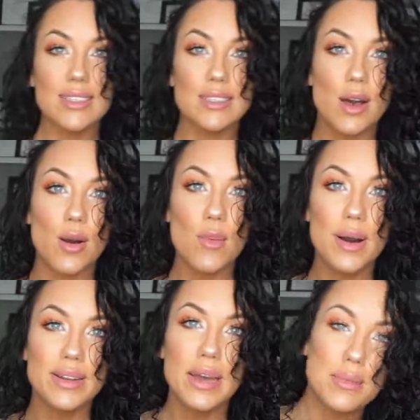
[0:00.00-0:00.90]
so
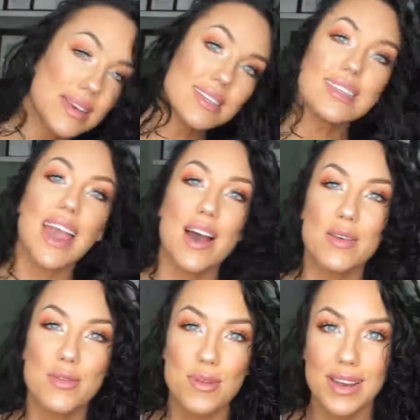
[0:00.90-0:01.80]
my name is
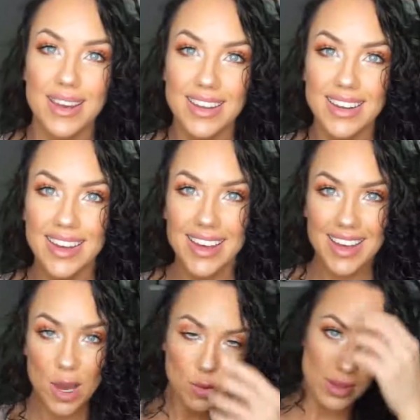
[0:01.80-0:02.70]
Catherine
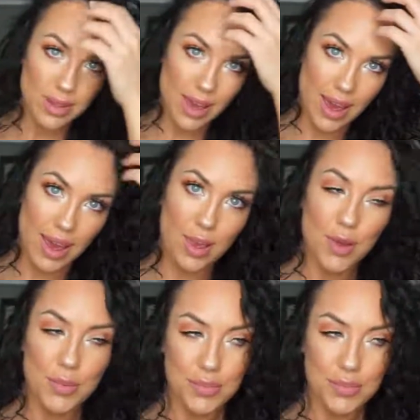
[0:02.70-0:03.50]
with a K,